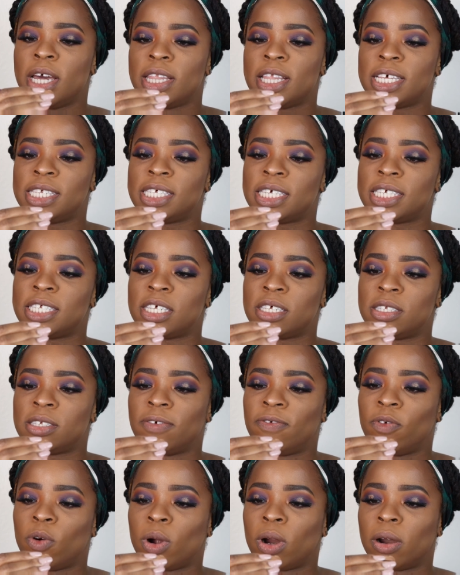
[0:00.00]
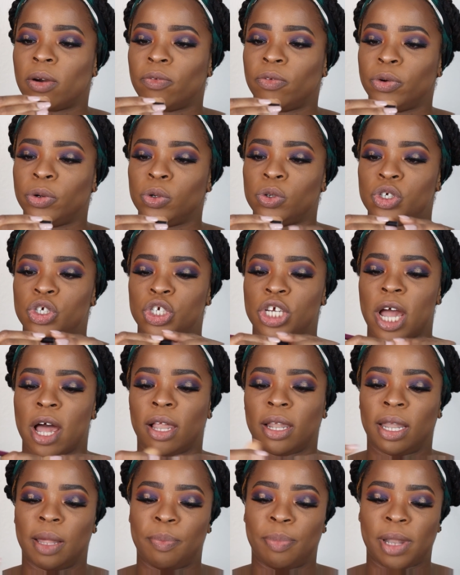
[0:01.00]
liner. This is the Sephora
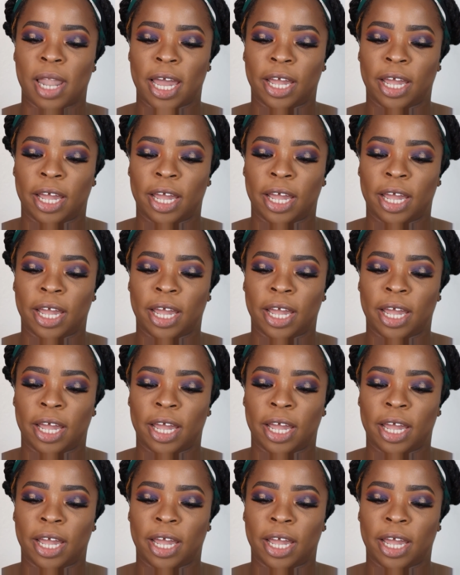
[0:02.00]
Rouge Gel